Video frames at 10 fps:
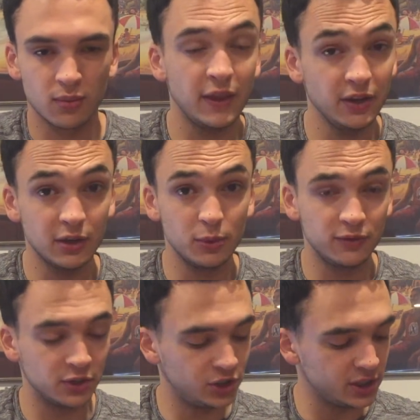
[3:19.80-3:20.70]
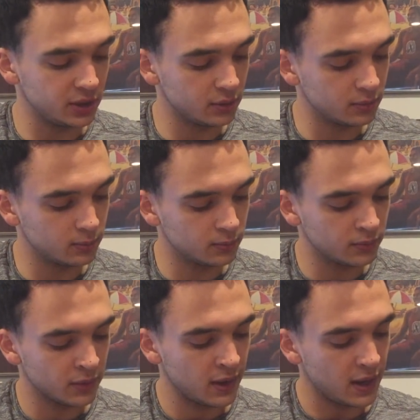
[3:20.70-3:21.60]
Then you're going to move to G,
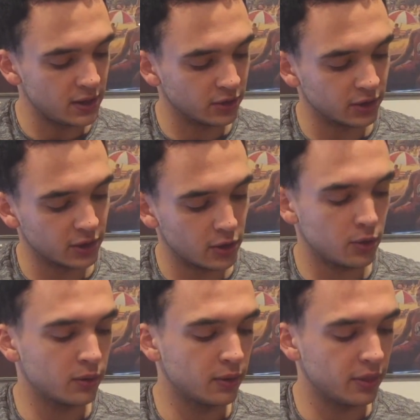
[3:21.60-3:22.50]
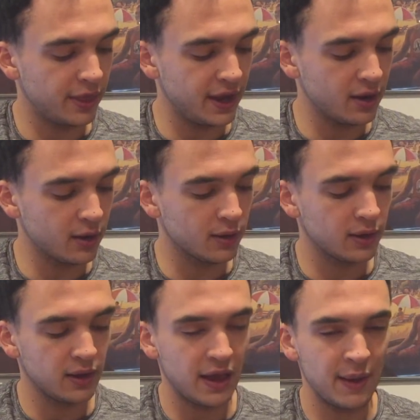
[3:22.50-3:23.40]
and you're going to go there,
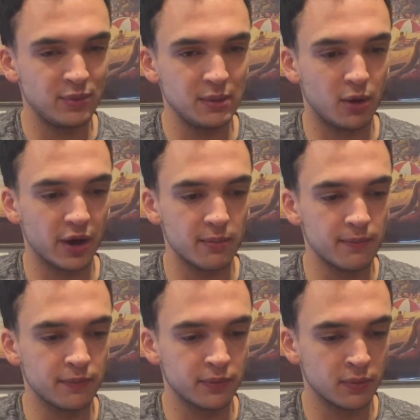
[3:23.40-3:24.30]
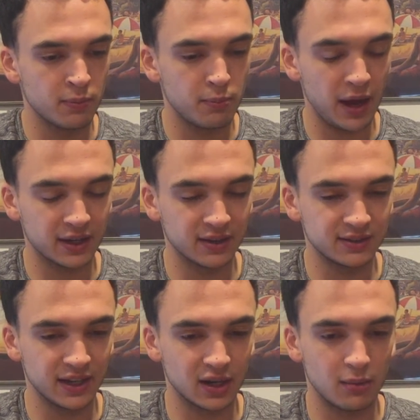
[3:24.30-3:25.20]
empty bottom, back to the
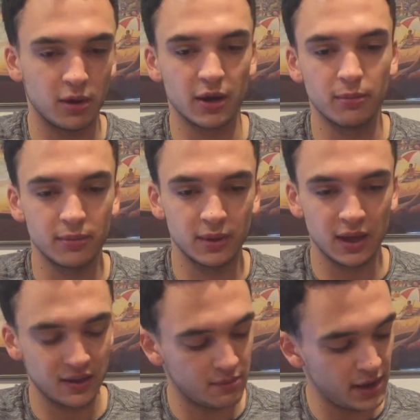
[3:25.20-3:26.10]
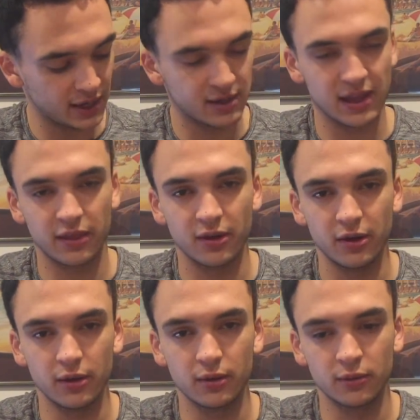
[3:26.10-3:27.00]
2nd on bottom, and then back to that 3rd.